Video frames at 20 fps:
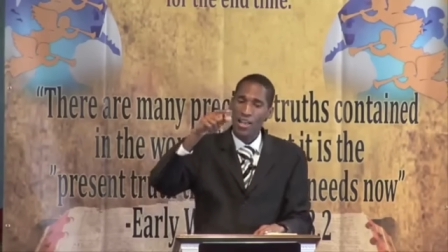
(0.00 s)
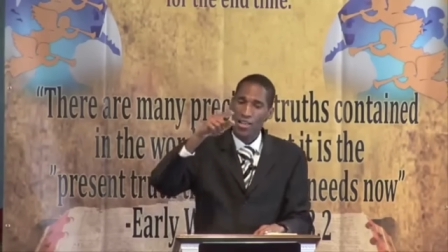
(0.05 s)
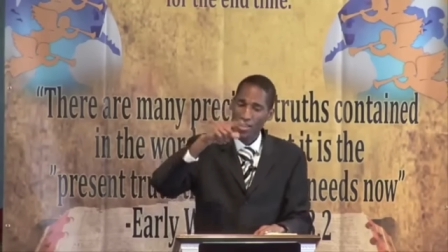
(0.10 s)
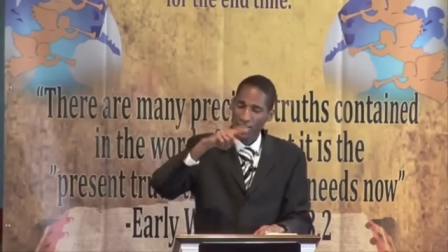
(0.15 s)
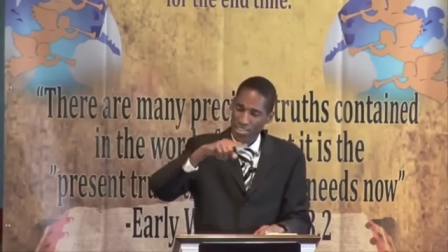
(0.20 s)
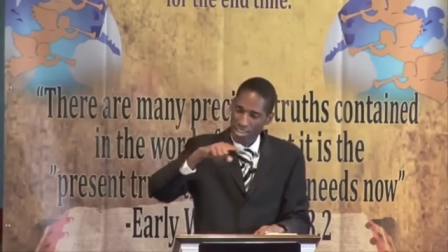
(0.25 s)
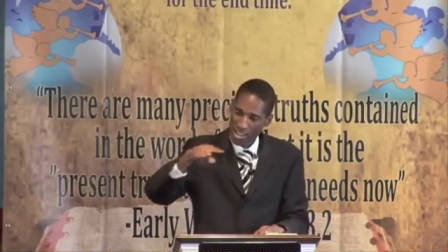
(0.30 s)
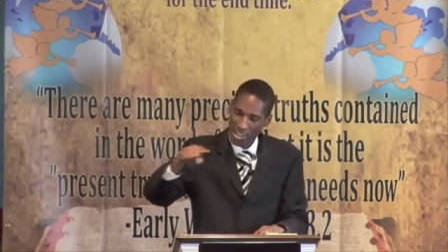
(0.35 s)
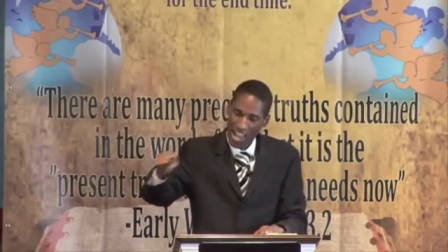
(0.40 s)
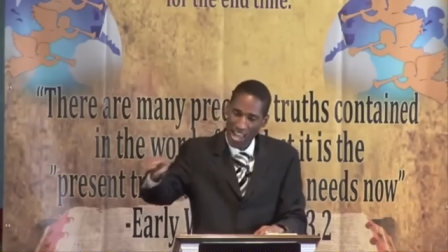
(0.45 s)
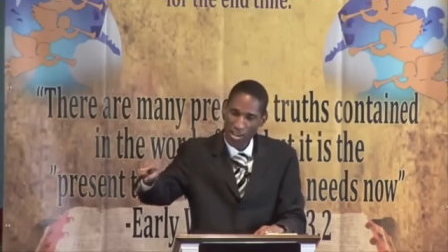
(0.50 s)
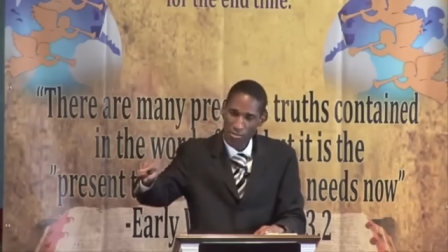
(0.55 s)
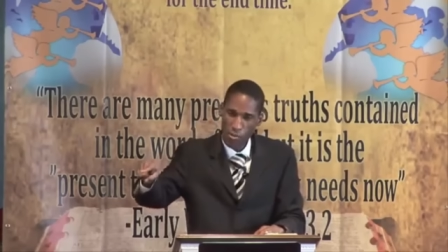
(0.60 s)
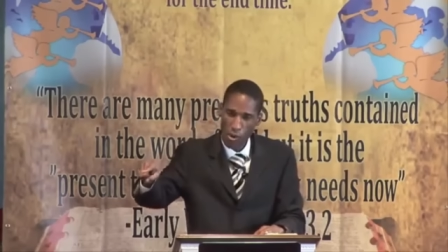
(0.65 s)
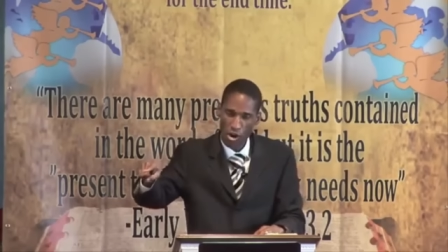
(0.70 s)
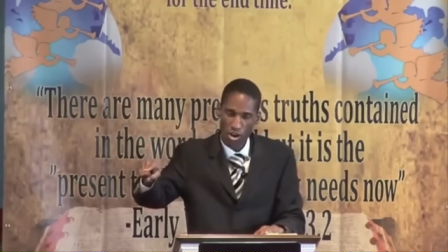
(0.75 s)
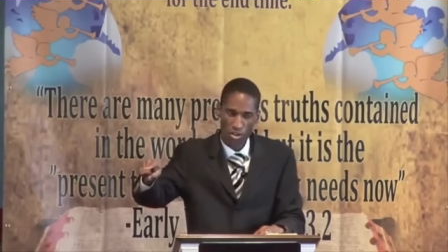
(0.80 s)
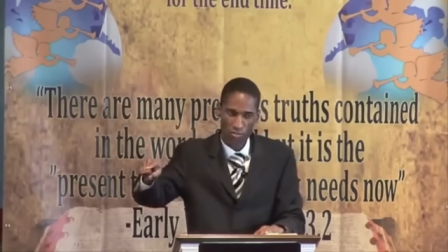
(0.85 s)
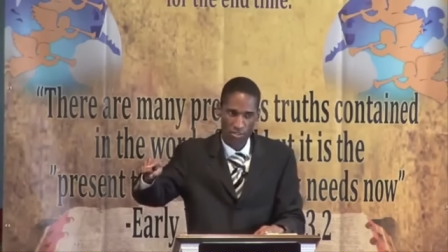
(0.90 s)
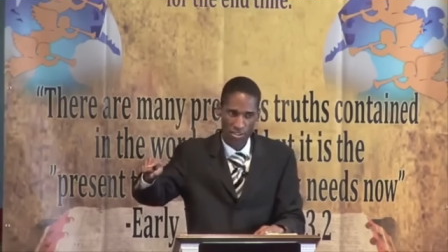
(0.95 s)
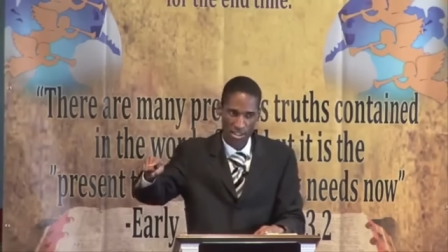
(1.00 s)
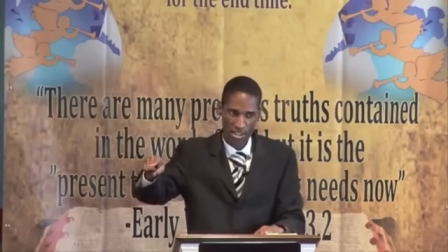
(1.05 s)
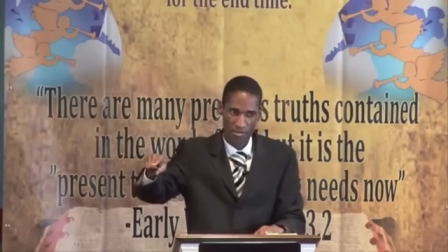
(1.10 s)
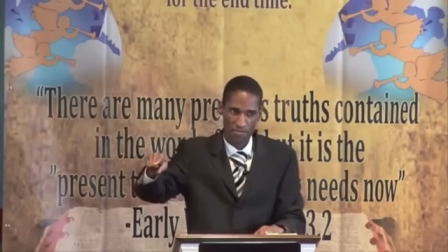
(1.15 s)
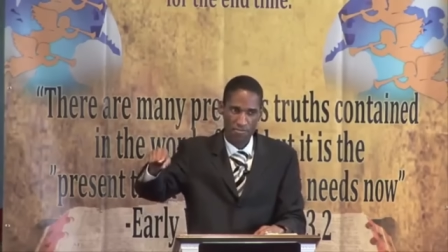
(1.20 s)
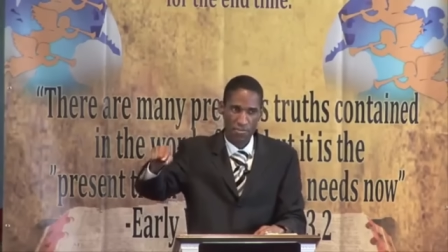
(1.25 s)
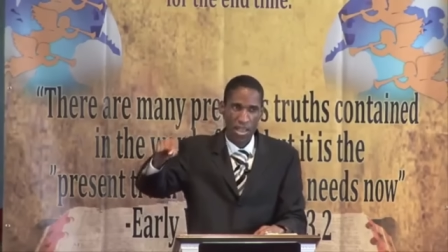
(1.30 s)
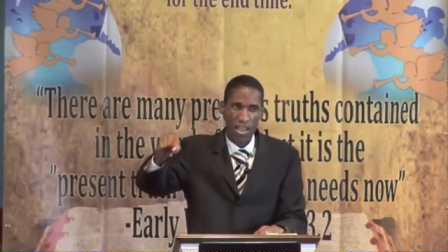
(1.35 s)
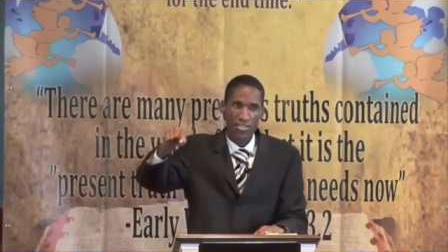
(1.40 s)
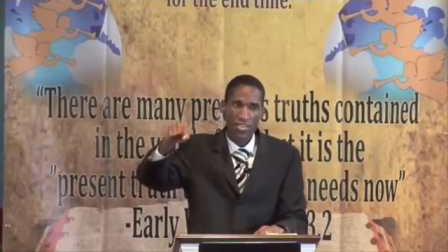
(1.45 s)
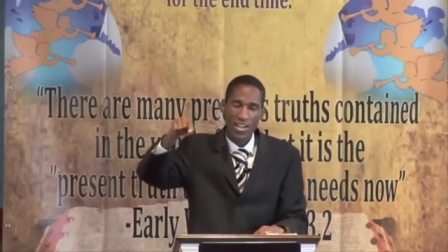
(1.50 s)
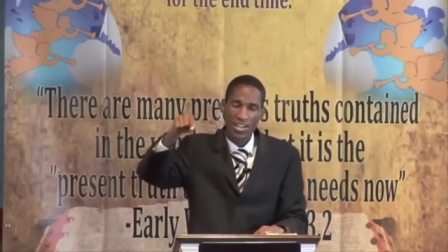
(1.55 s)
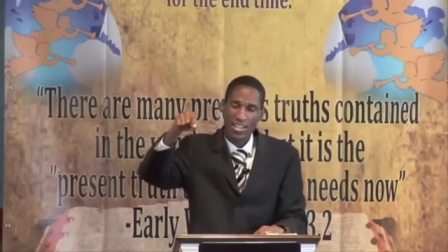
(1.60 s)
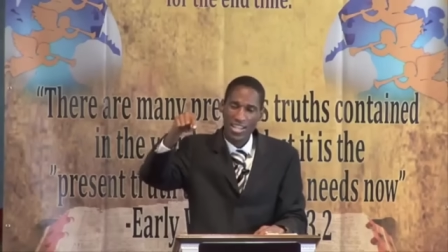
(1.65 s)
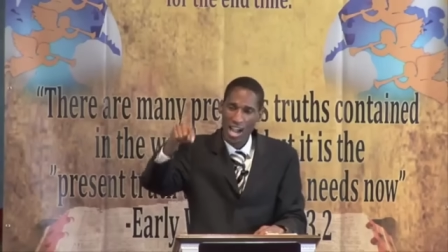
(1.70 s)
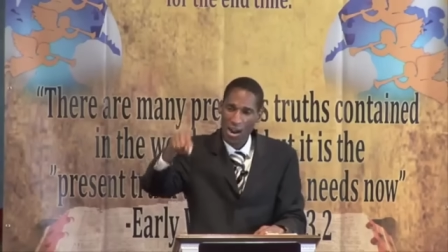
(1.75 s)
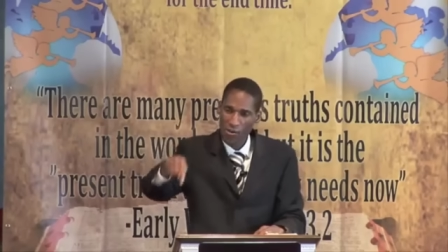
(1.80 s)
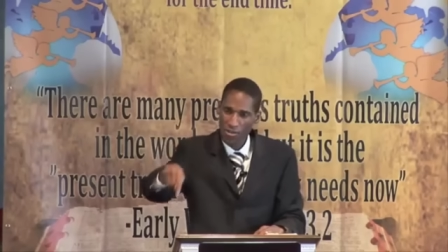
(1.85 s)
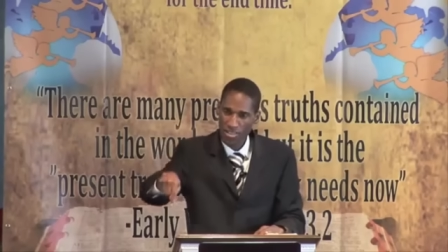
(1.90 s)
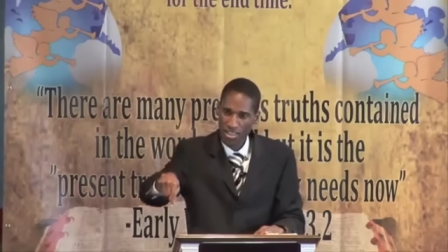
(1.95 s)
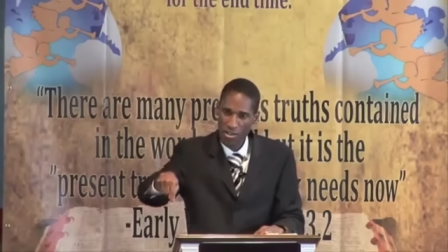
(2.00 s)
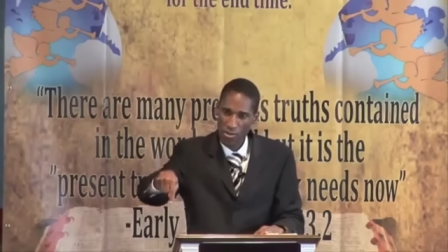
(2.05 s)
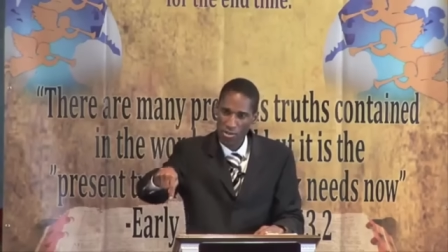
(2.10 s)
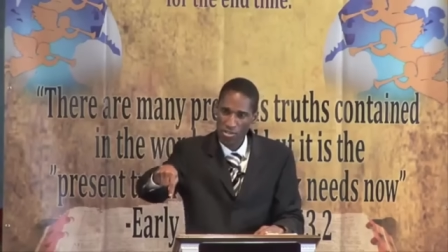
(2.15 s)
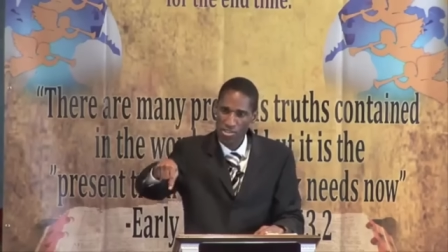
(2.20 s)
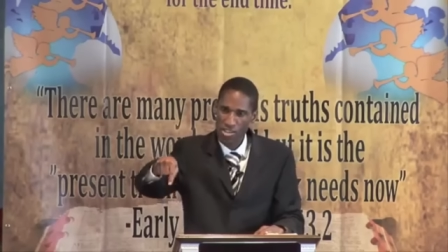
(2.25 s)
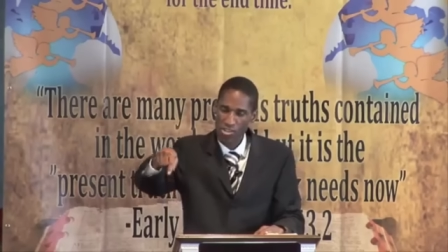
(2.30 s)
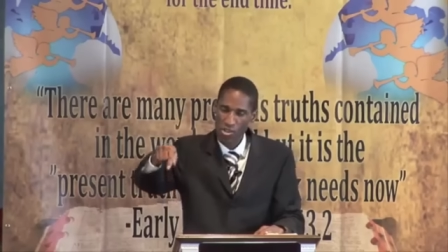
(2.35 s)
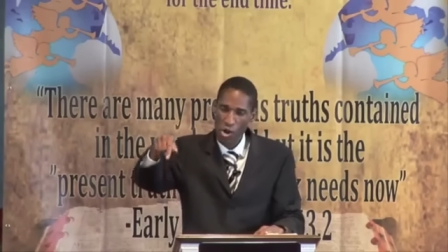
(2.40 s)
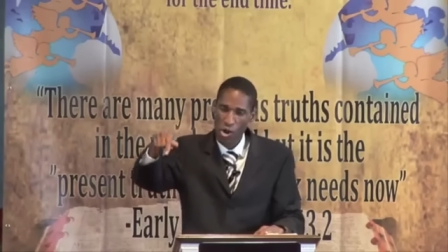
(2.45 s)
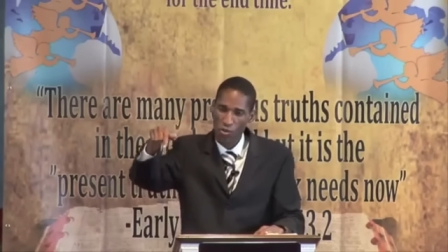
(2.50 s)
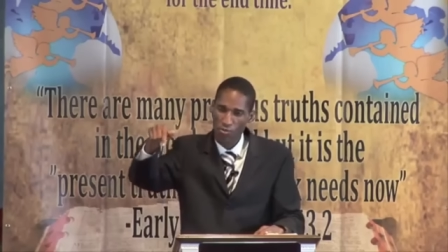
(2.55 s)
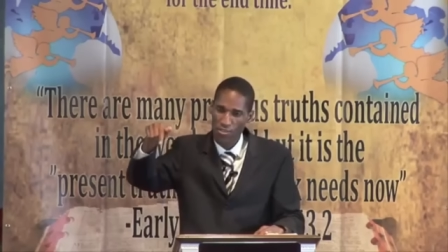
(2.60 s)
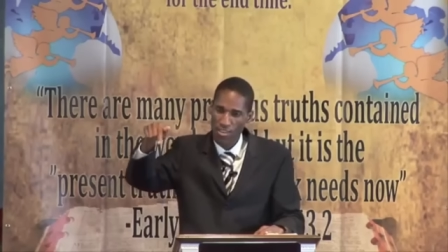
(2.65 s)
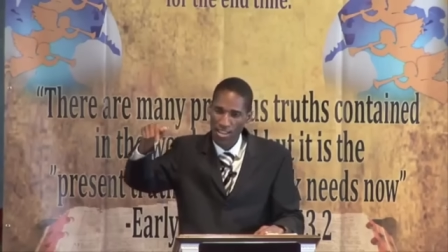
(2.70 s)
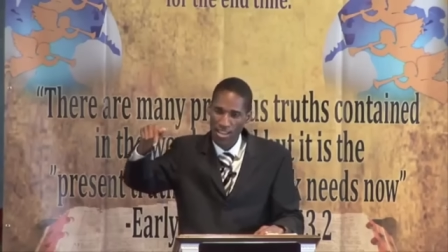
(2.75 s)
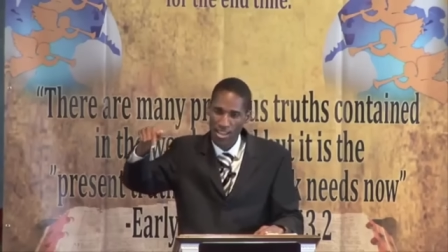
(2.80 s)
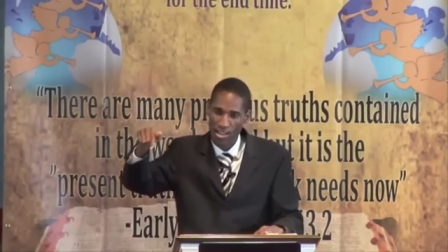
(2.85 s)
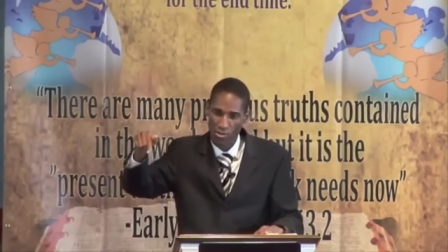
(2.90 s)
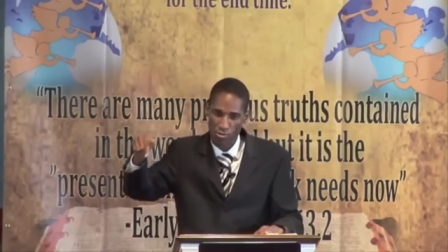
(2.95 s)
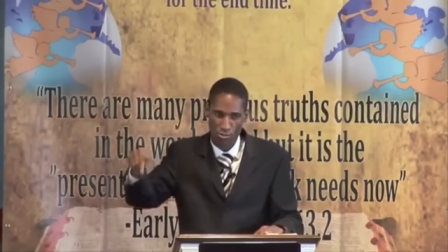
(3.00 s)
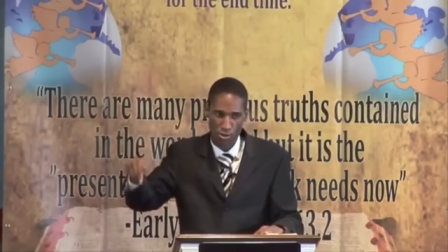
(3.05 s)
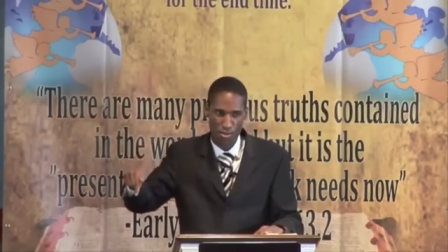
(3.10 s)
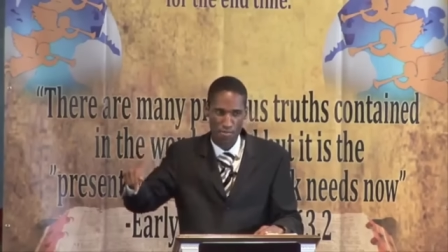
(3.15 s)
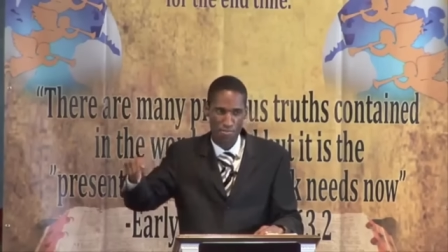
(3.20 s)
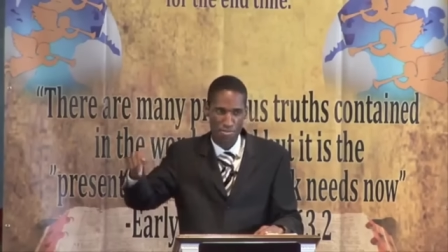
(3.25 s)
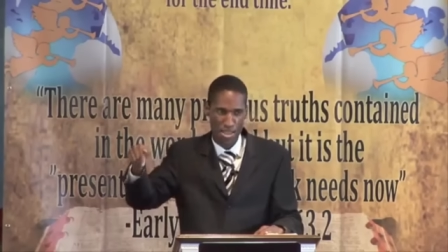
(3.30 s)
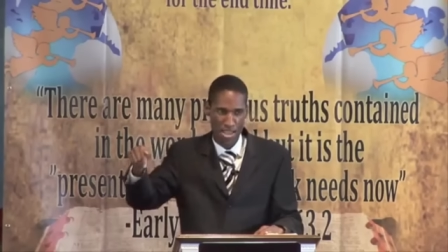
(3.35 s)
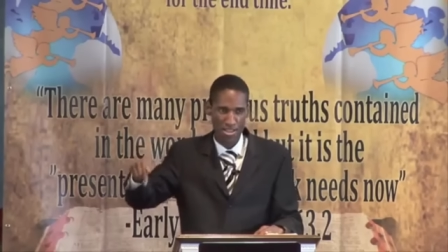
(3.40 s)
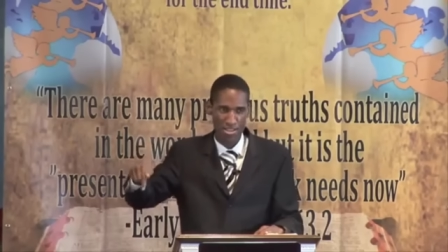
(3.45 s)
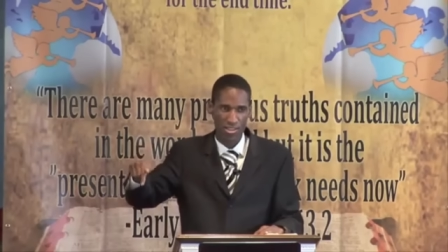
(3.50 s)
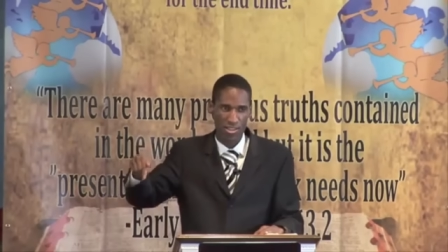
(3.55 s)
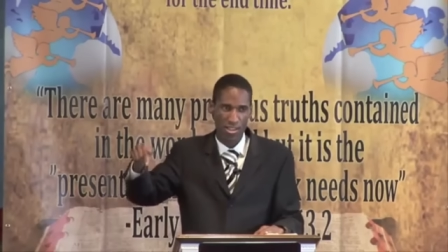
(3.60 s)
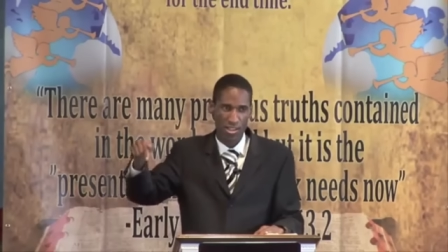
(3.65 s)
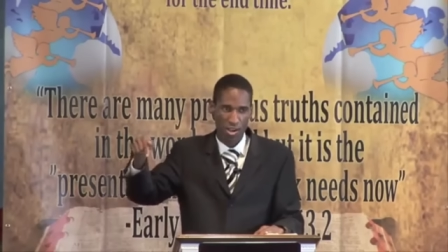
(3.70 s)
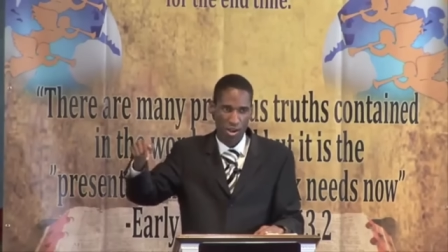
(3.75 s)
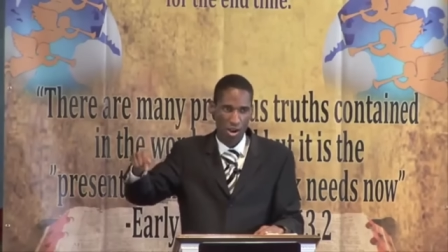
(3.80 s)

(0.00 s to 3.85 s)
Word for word: The latter part of it. The characteristics of the remnant